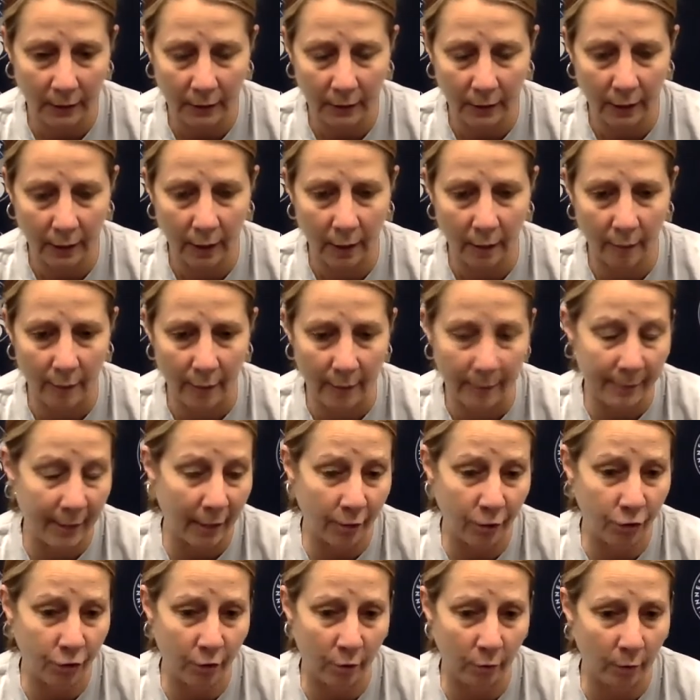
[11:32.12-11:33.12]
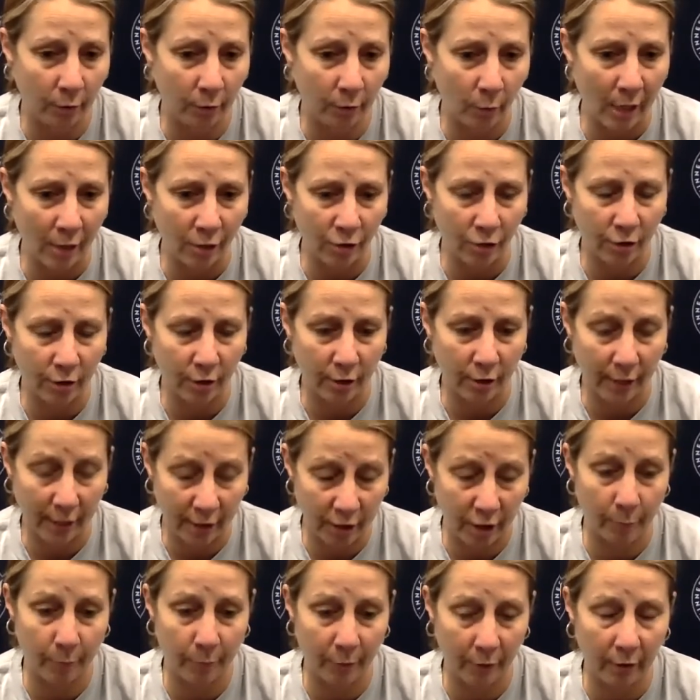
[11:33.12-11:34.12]
I'm not sure where Washington, they
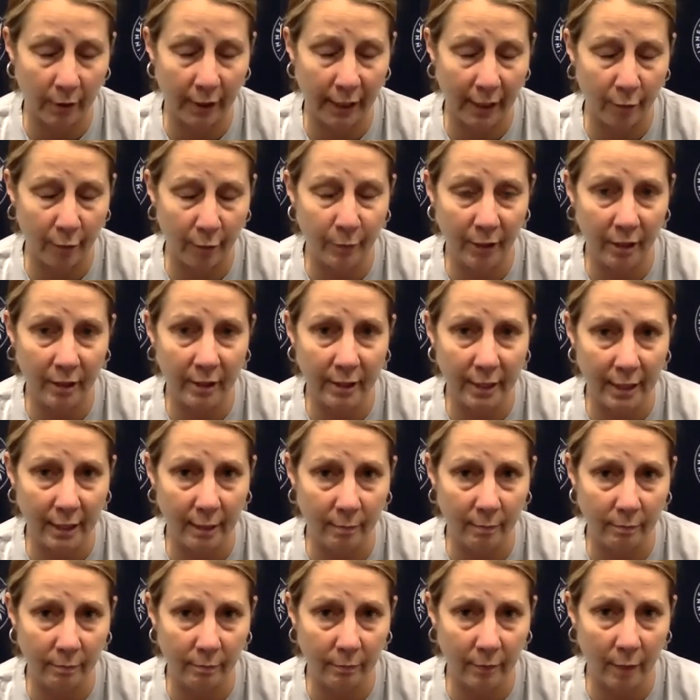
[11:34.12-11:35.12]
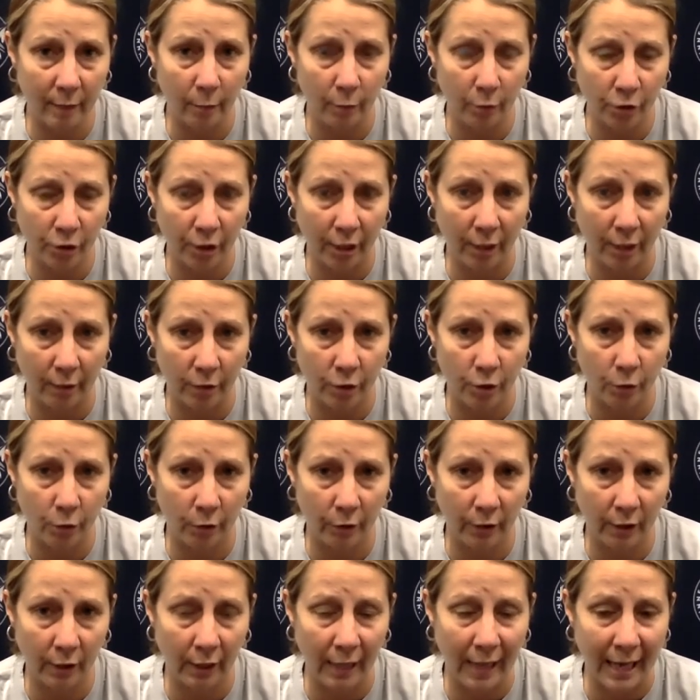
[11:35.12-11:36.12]
typically have been a team that will challenge you on
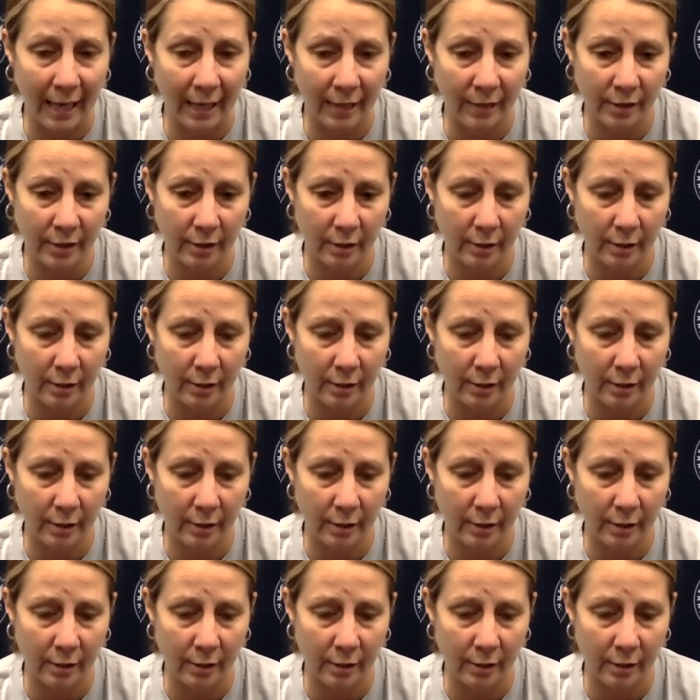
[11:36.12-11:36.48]
the glass.